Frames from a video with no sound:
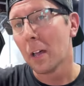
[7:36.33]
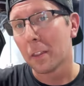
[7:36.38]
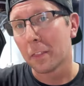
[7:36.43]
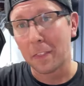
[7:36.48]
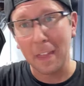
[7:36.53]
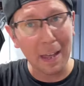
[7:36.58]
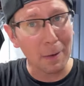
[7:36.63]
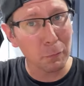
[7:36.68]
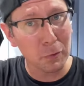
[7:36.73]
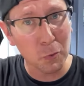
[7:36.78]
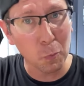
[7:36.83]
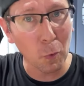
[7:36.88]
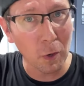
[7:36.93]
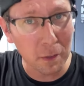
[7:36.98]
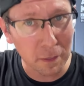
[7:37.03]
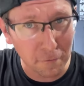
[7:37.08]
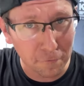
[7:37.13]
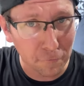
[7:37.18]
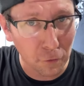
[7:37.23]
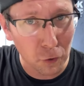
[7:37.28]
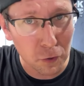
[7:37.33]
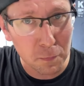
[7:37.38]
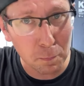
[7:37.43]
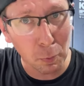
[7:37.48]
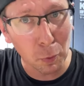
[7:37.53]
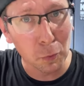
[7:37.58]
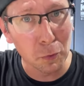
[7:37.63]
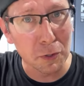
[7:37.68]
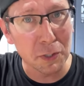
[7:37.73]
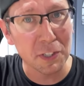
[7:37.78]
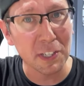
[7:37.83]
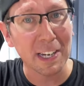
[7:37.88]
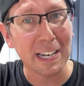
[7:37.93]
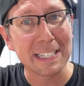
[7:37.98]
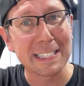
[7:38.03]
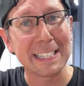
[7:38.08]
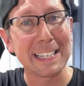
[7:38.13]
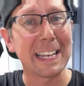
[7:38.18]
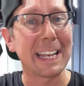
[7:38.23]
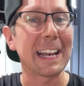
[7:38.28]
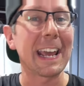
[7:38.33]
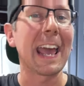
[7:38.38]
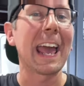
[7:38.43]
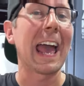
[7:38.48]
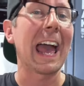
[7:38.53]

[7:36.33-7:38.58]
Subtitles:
That was one of the first pulls that I did.